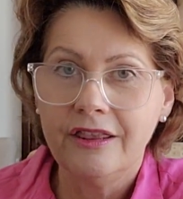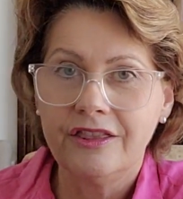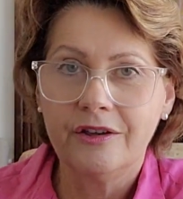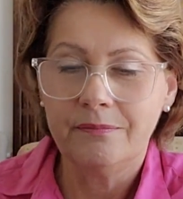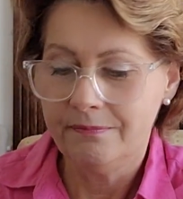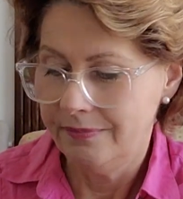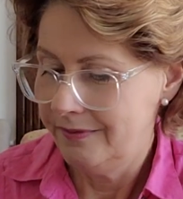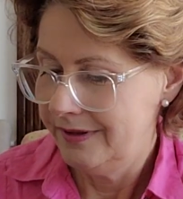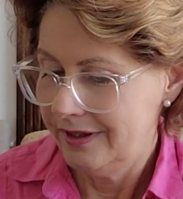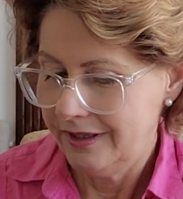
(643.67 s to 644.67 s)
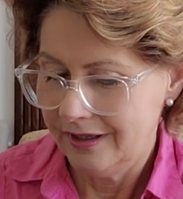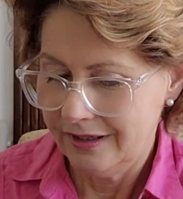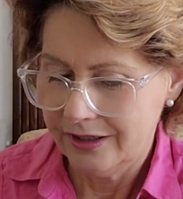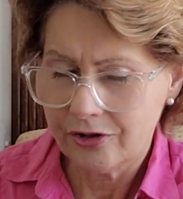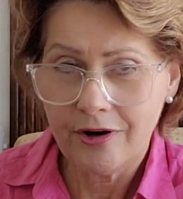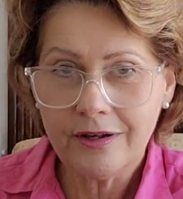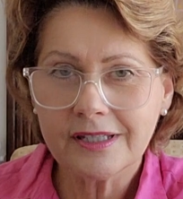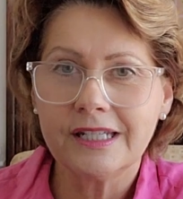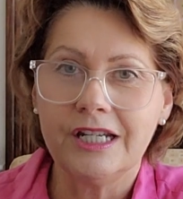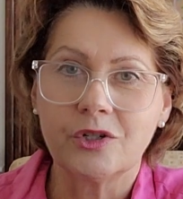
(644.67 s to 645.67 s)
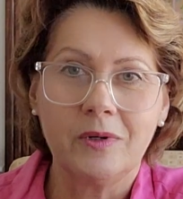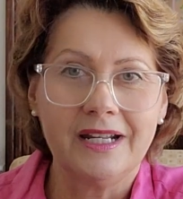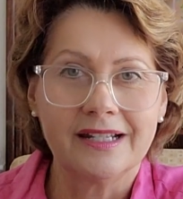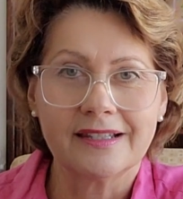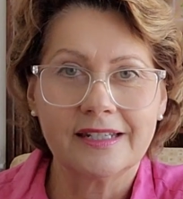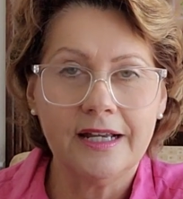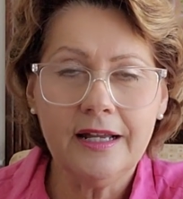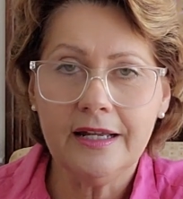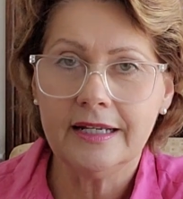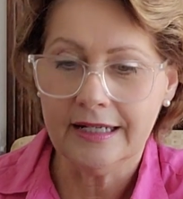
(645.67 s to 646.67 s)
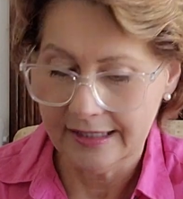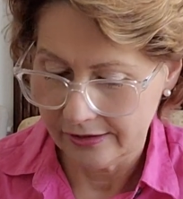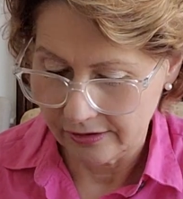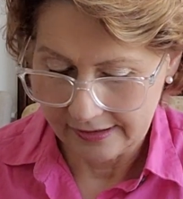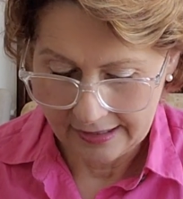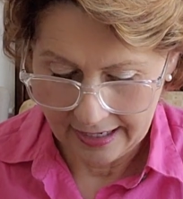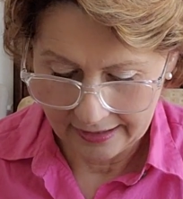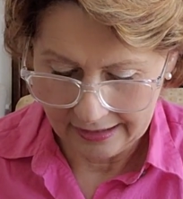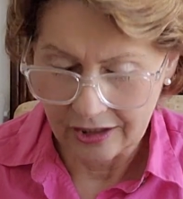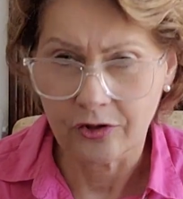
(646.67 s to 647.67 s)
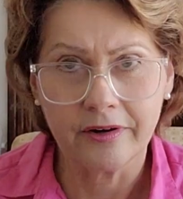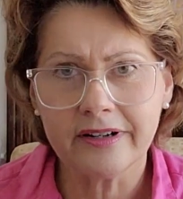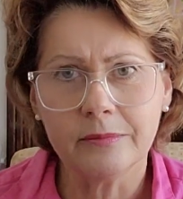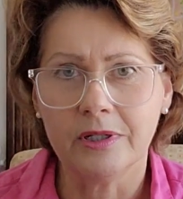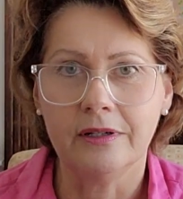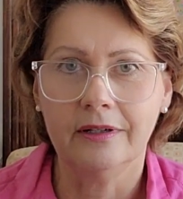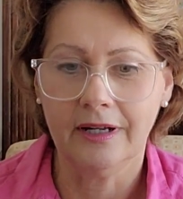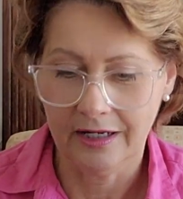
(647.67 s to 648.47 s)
the cross stitch when it gets done is just like incredible.